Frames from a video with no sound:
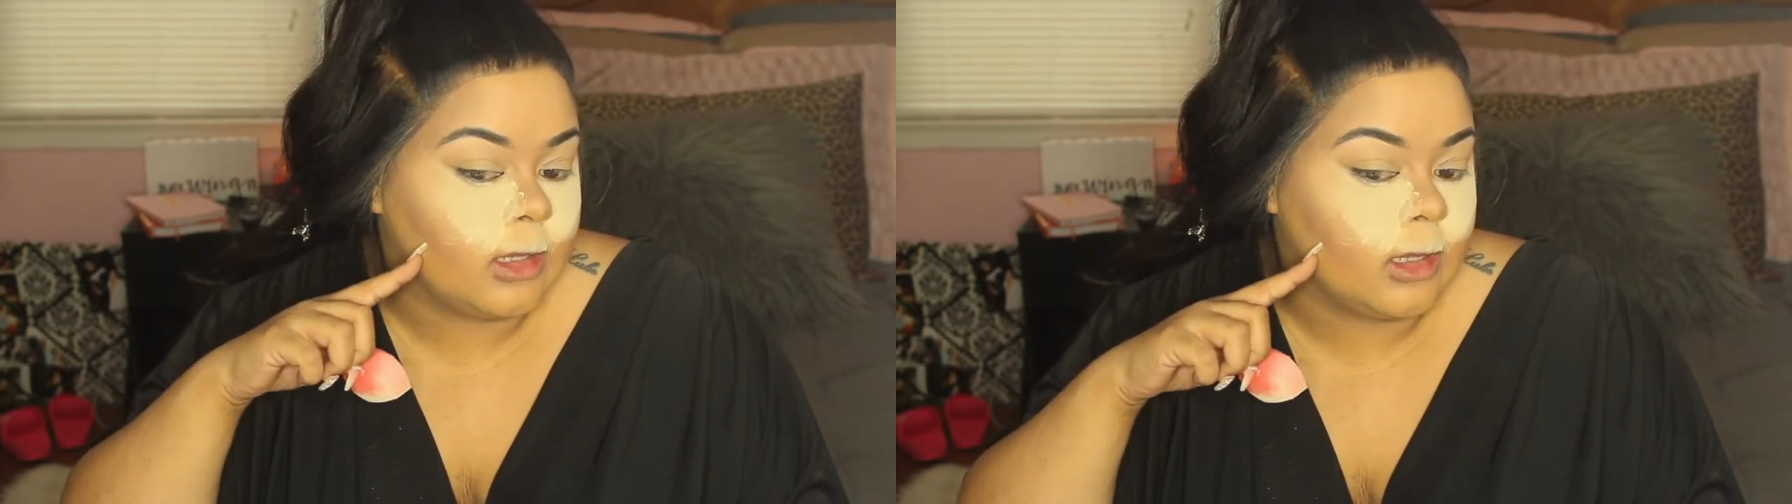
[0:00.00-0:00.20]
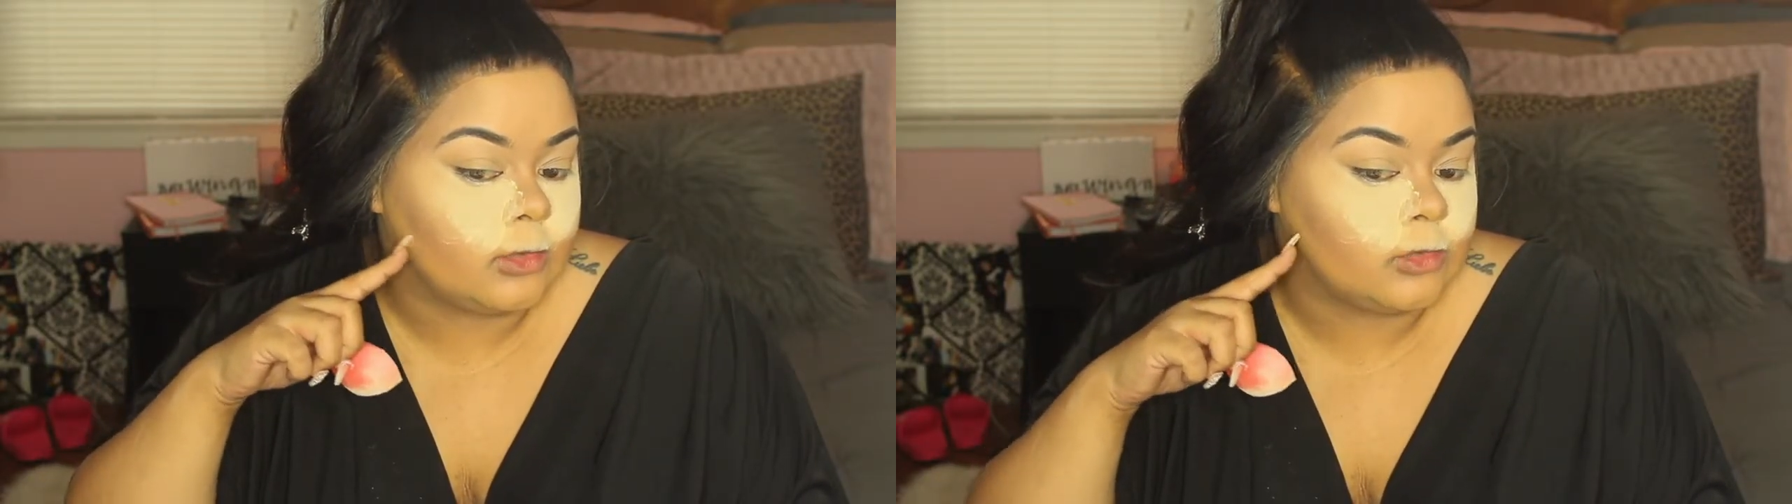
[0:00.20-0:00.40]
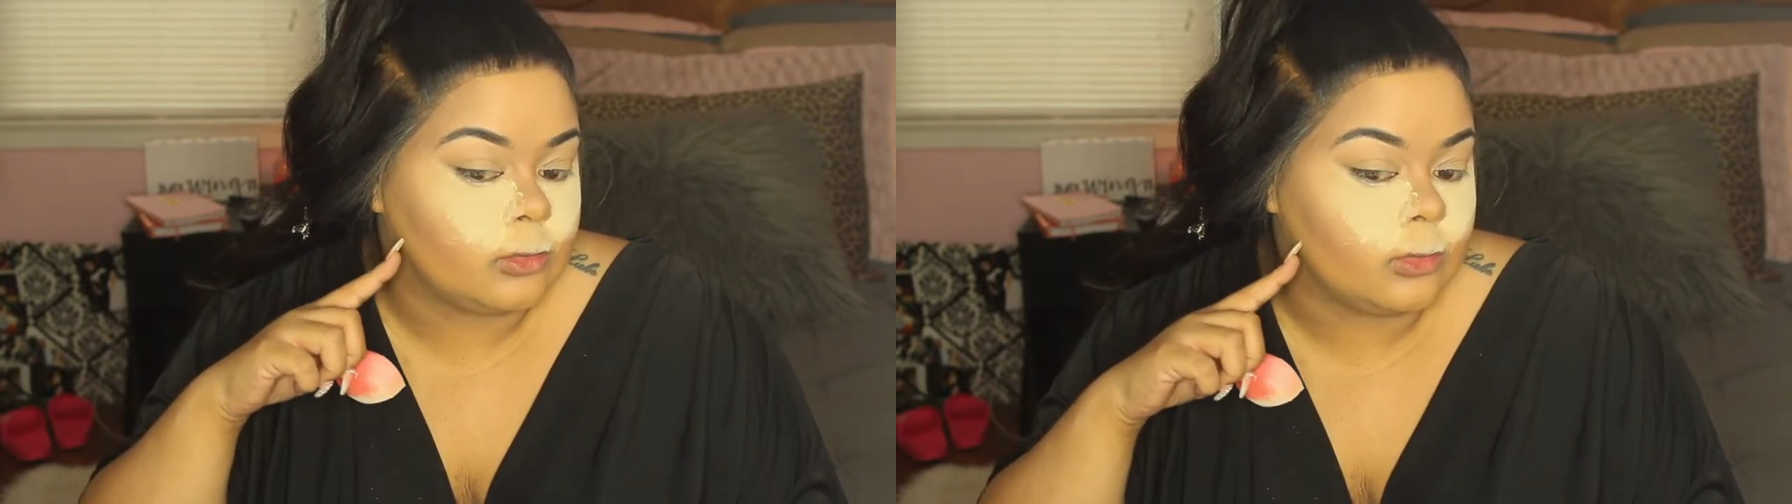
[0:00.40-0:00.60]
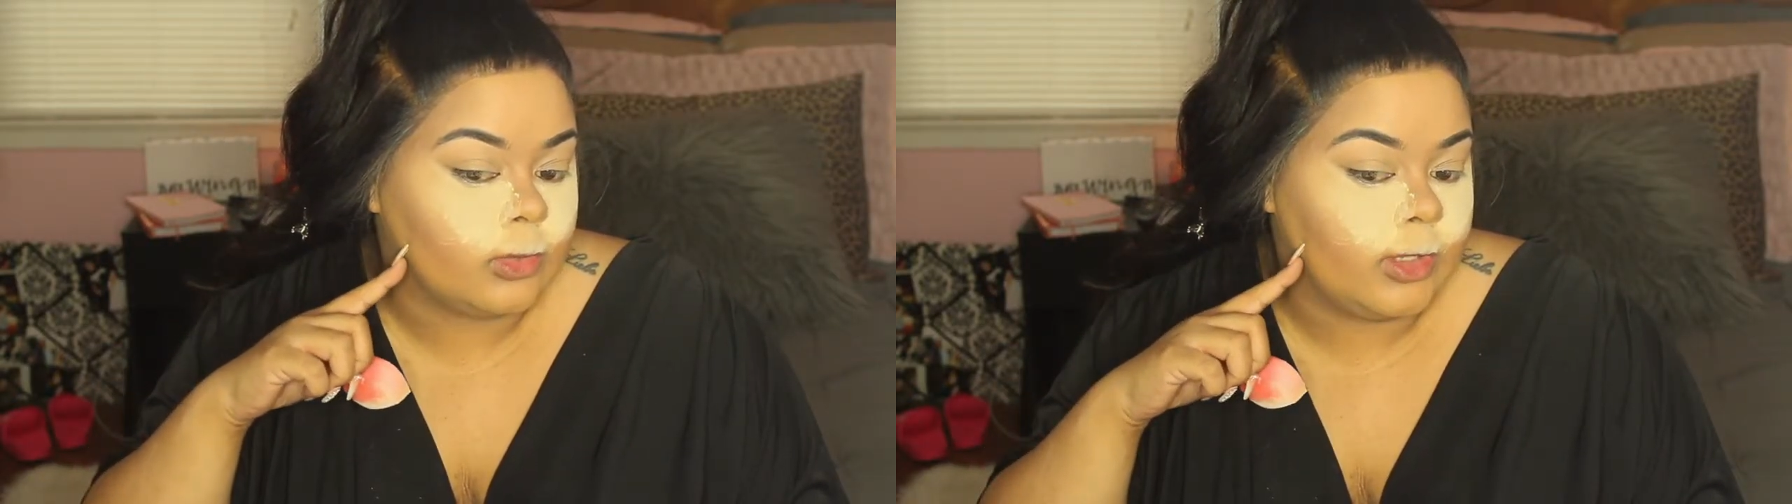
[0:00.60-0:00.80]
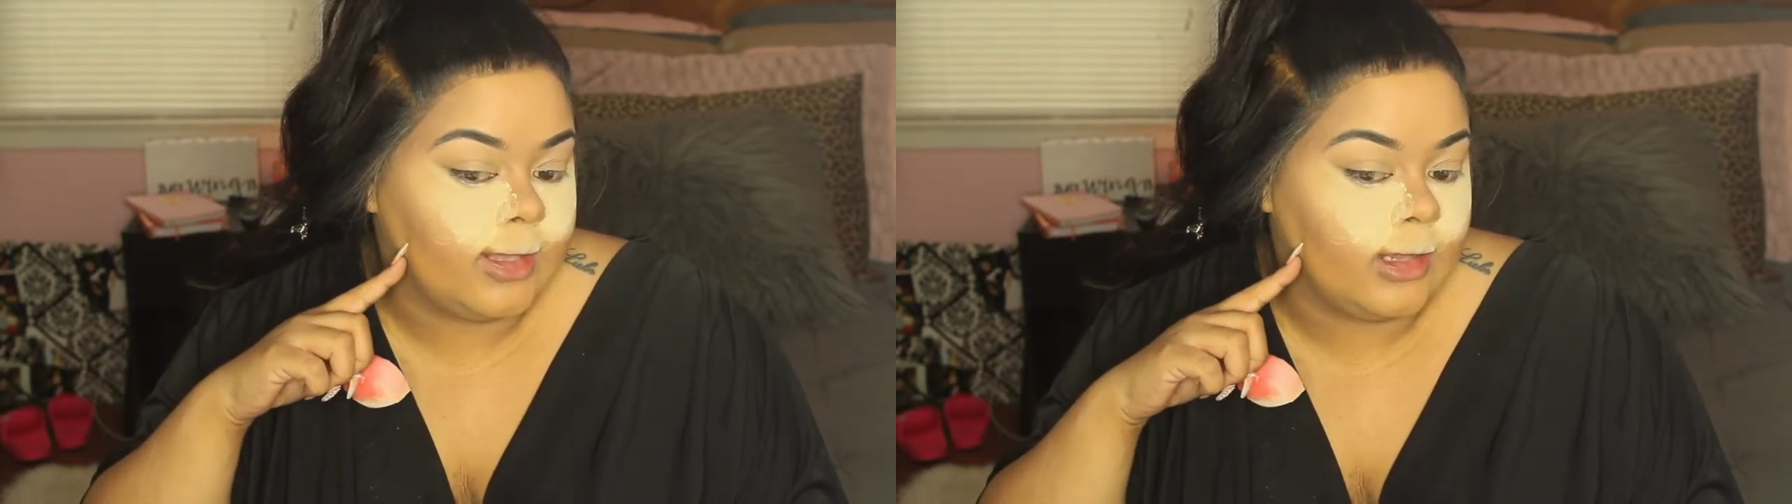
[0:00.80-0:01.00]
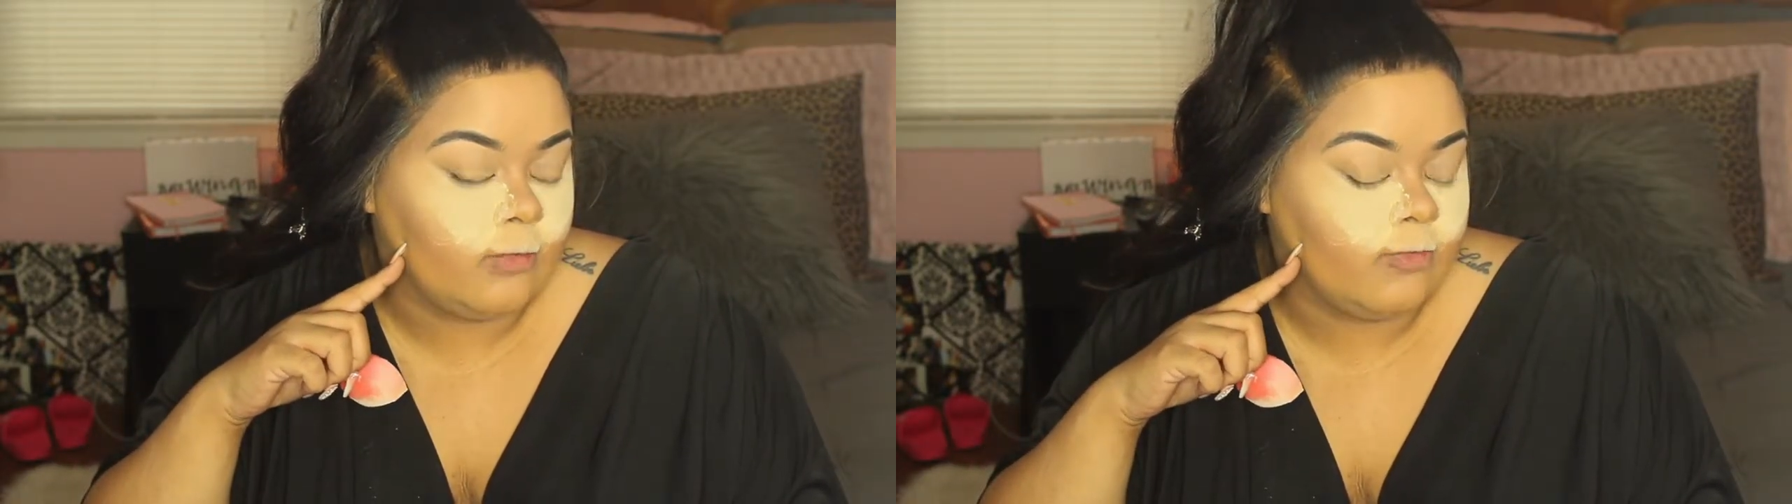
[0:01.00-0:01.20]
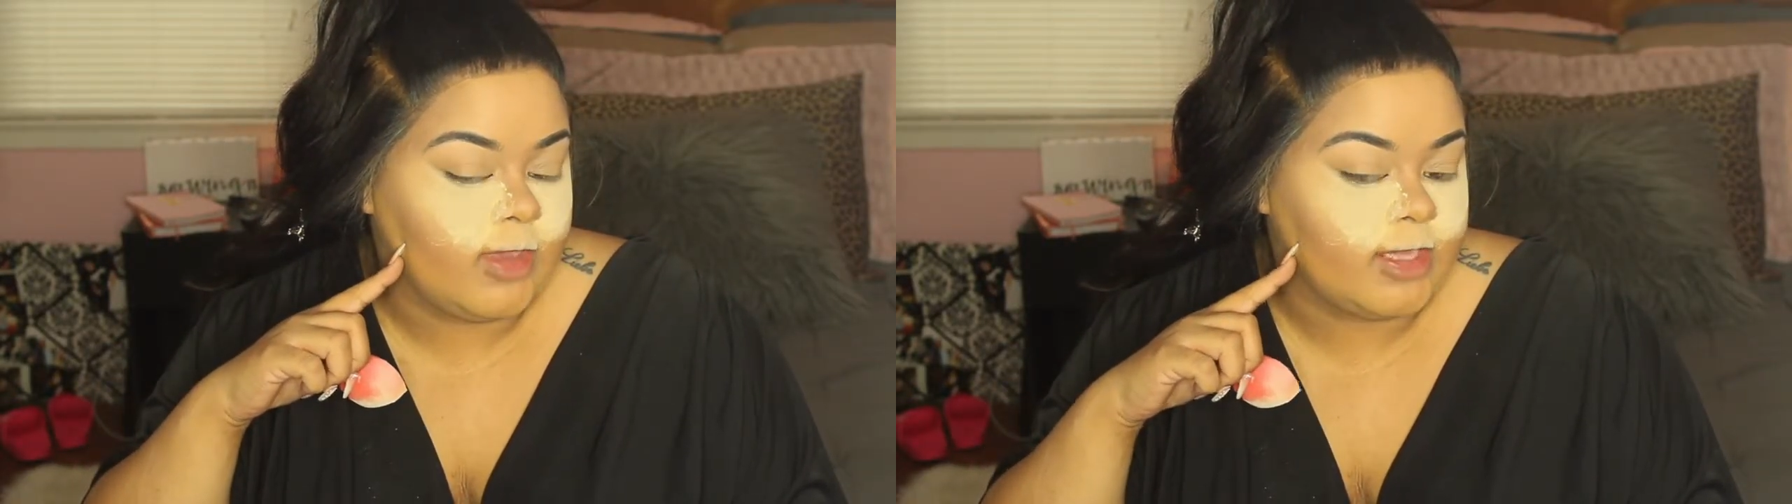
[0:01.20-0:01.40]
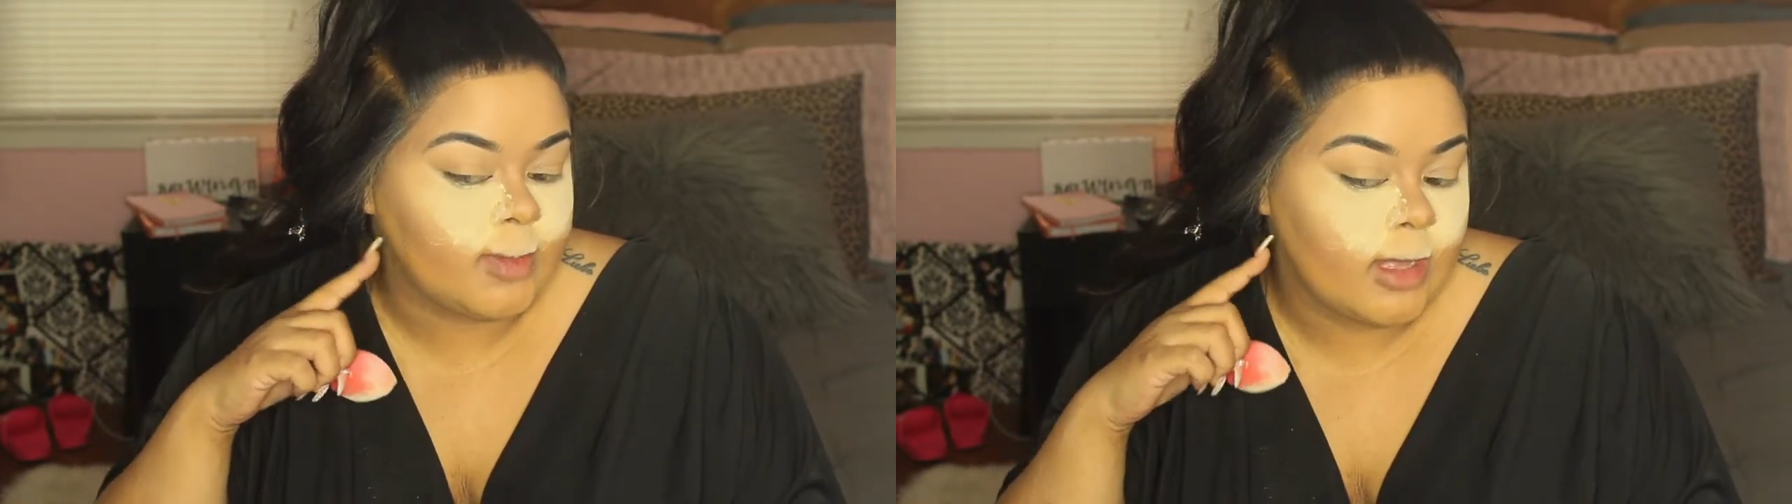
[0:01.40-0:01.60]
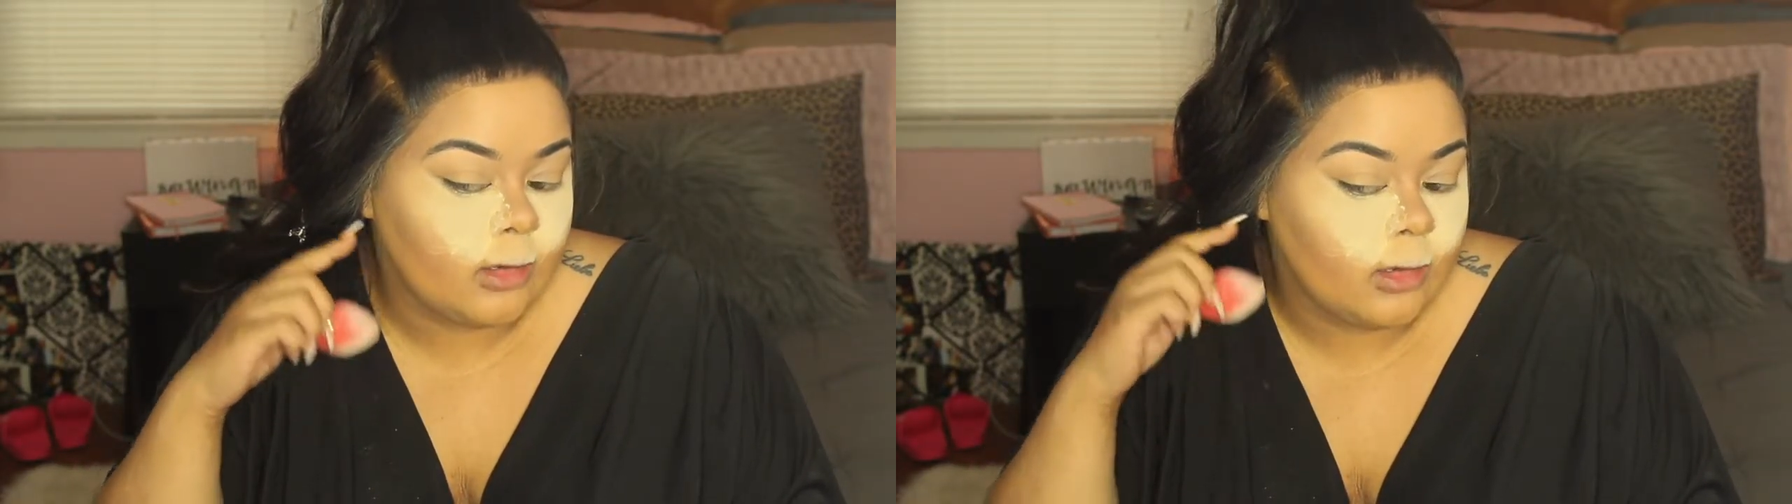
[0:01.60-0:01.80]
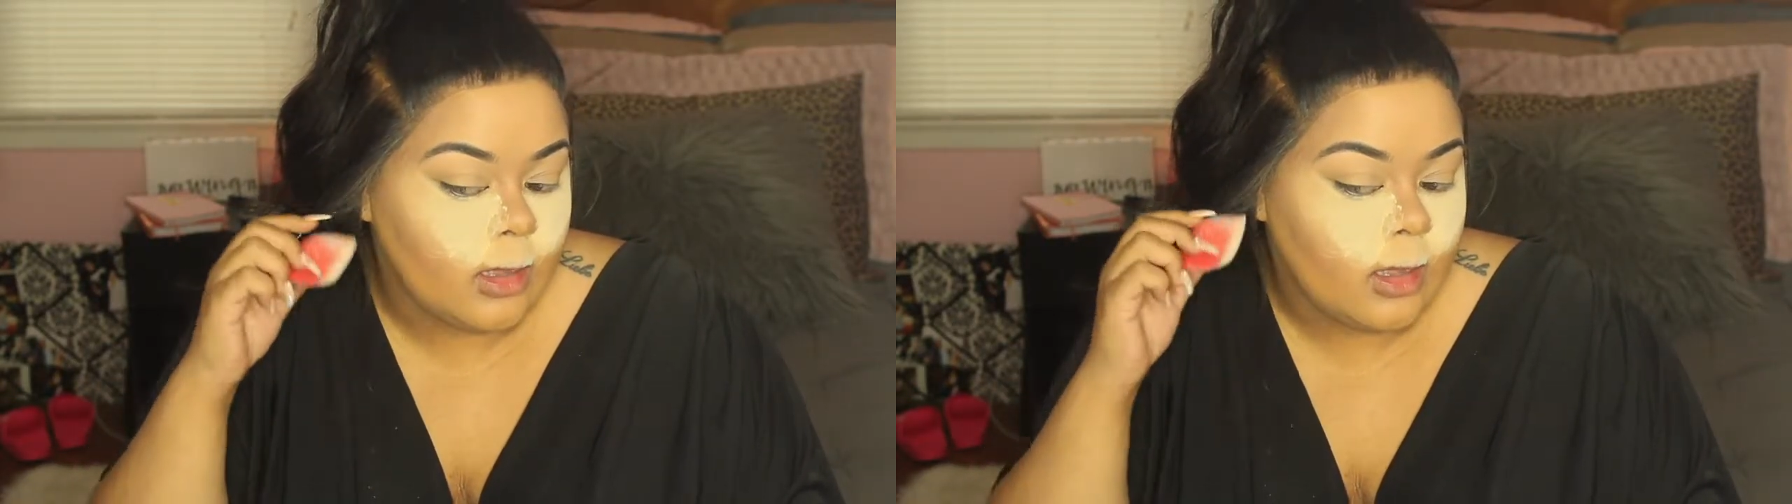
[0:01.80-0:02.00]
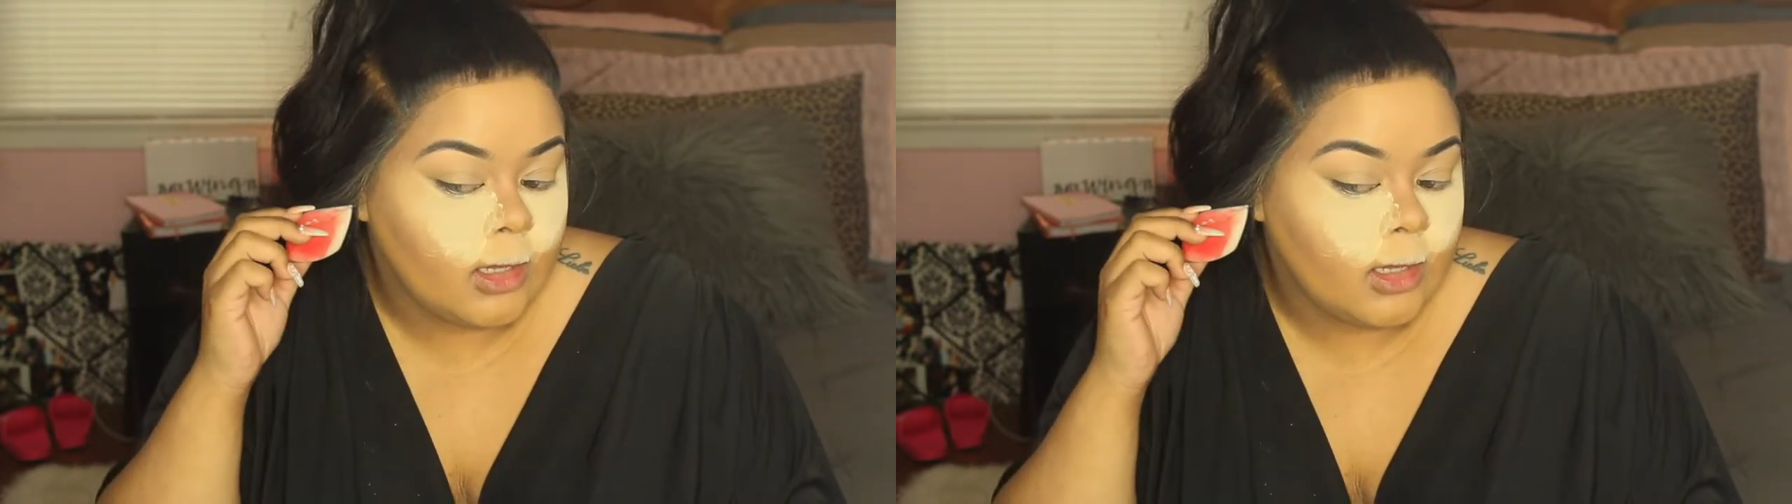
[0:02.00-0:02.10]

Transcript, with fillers: contour and face powder,